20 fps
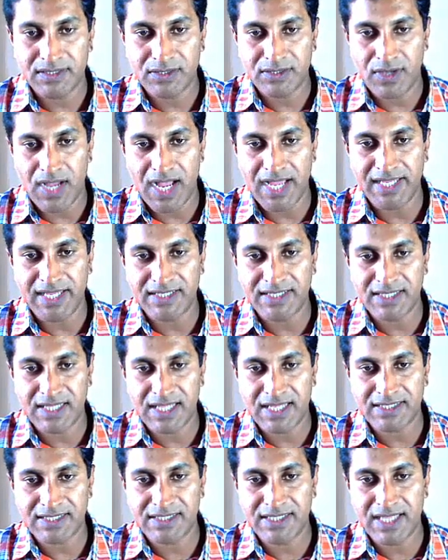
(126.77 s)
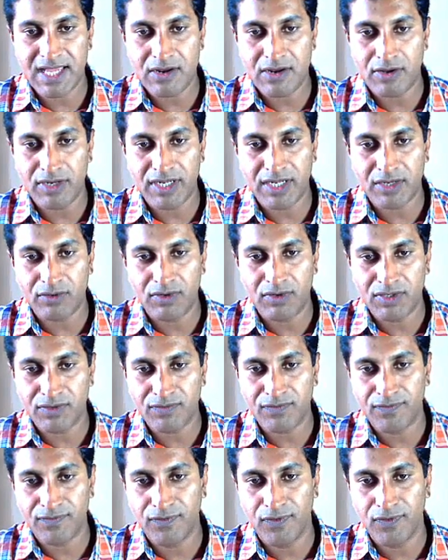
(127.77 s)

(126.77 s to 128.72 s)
So I is less than or equal to